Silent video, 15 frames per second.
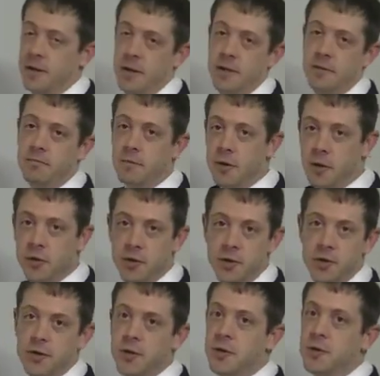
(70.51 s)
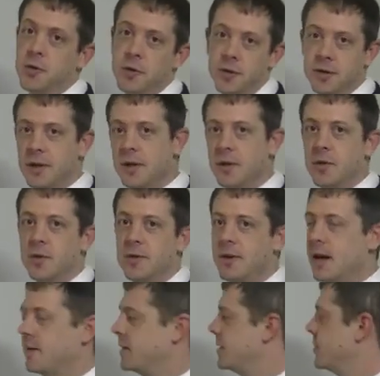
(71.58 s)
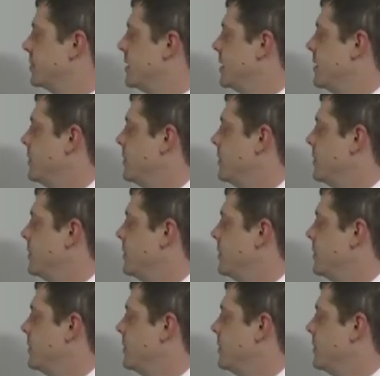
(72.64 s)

It goes in a circle instead of going around us, right?